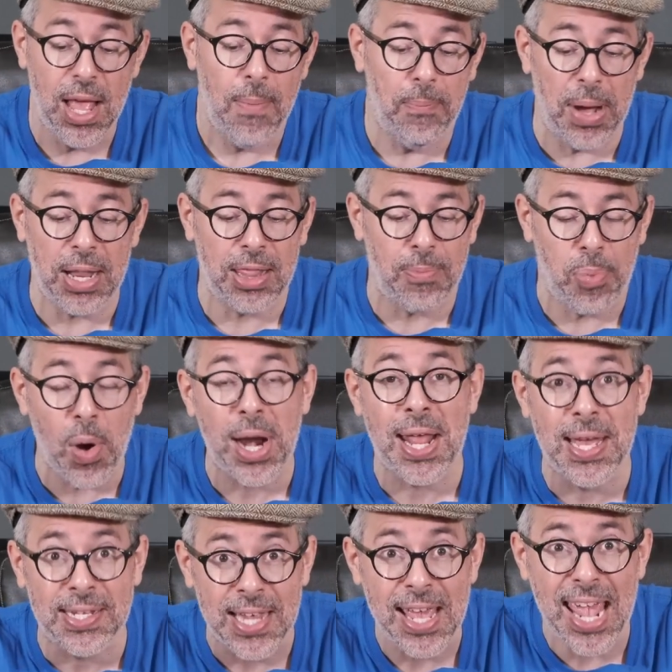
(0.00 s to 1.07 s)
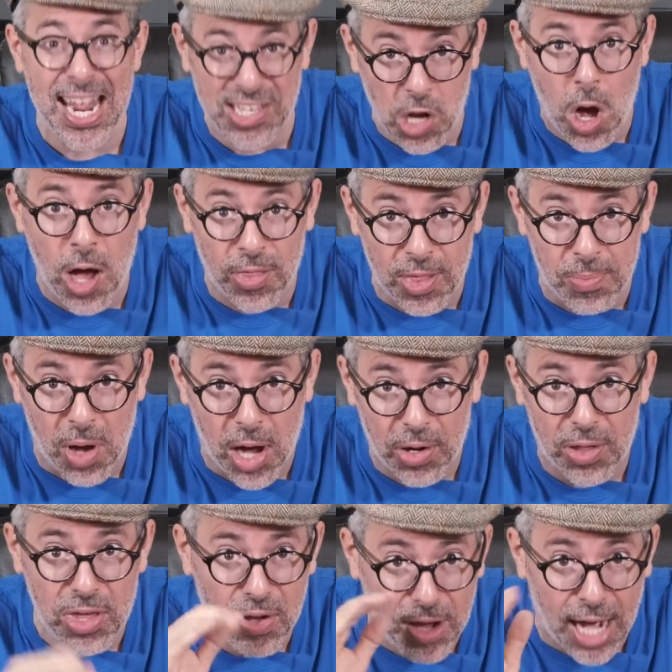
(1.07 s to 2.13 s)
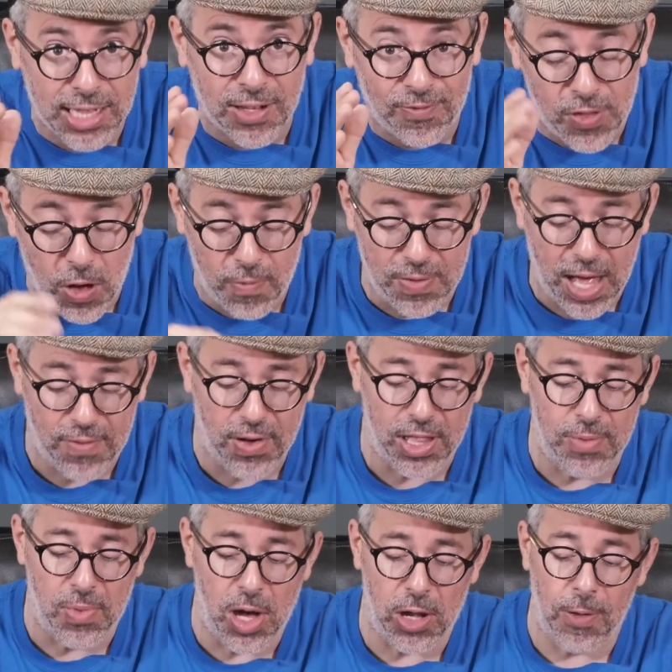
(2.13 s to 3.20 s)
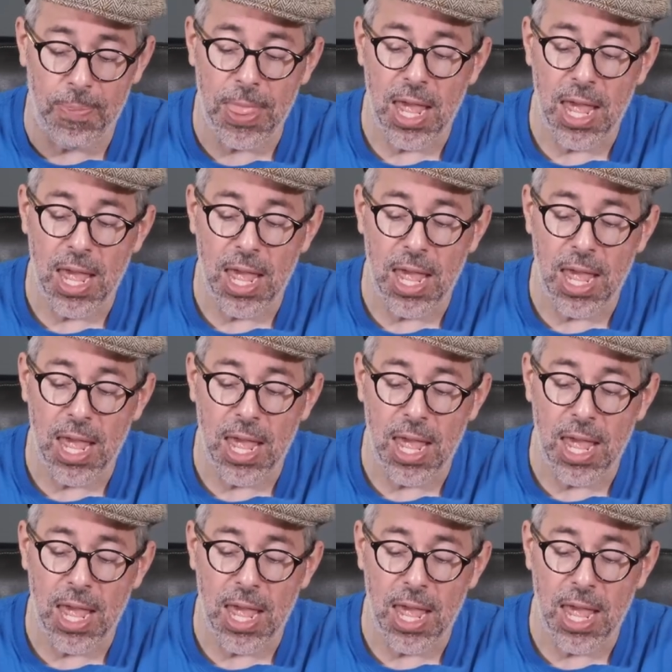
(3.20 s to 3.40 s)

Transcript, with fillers: but the point is, it's on the model. You got the float valve on the model.